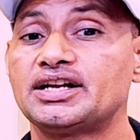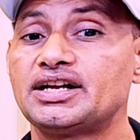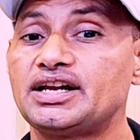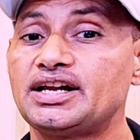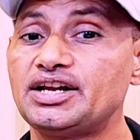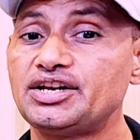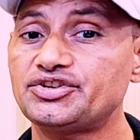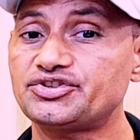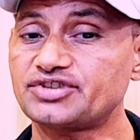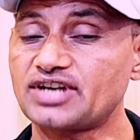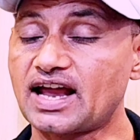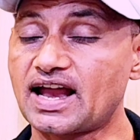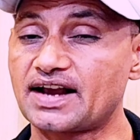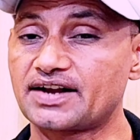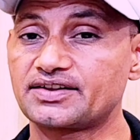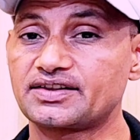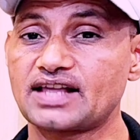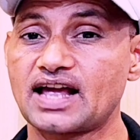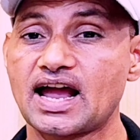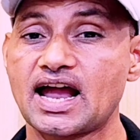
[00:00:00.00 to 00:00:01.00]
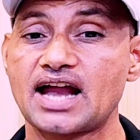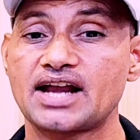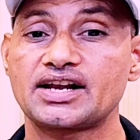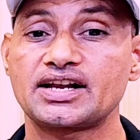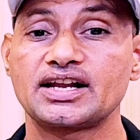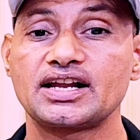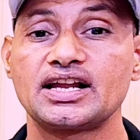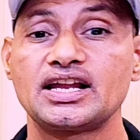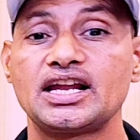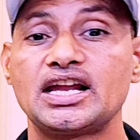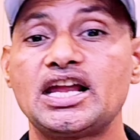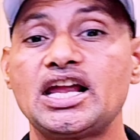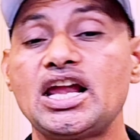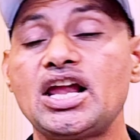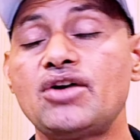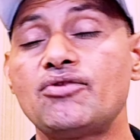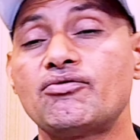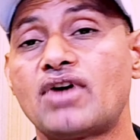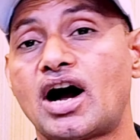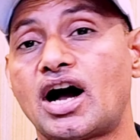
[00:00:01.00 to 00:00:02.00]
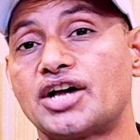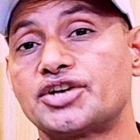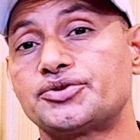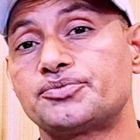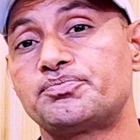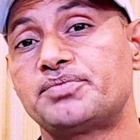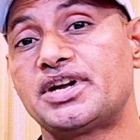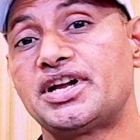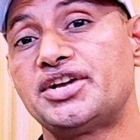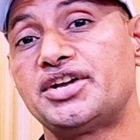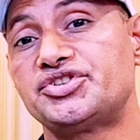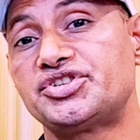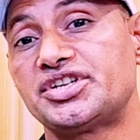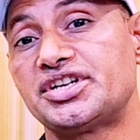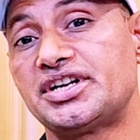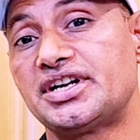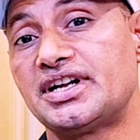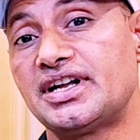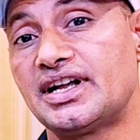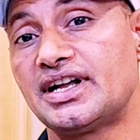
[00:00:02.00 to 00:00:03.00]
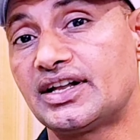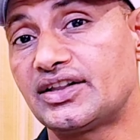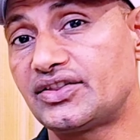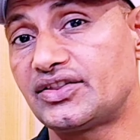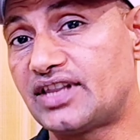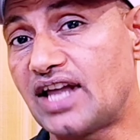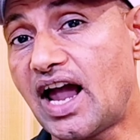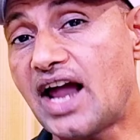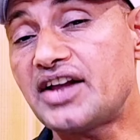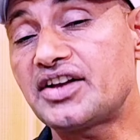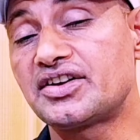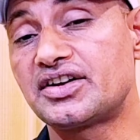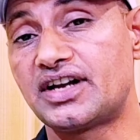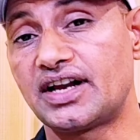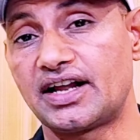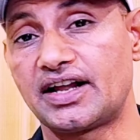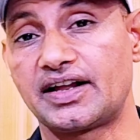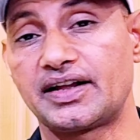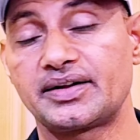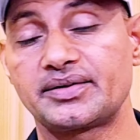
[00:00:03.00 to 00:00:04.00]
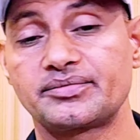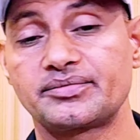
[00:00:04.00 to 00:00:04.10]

he said that he was busy that day.